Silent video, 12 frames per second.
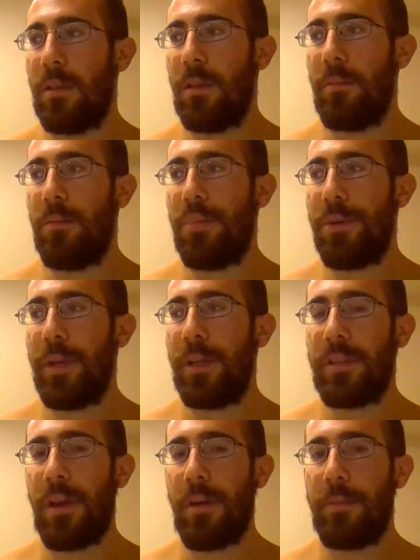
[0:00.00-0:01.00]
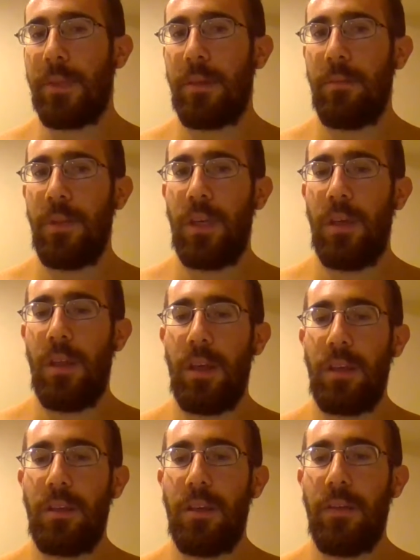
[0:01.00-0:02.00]
it brings up to me
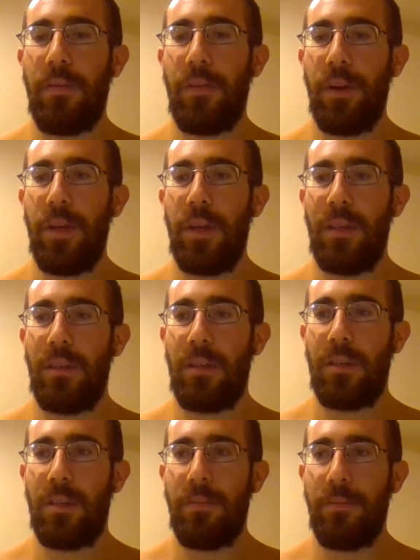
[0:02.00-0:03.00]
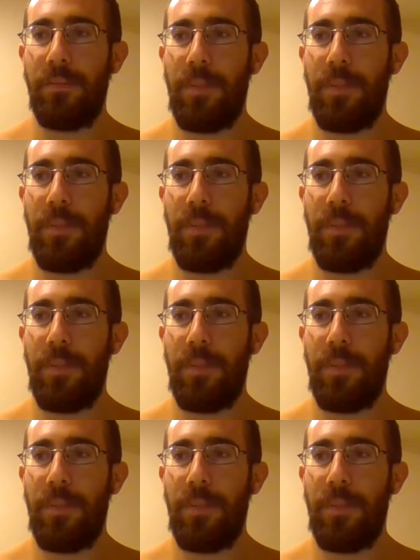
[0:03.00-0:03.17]
like different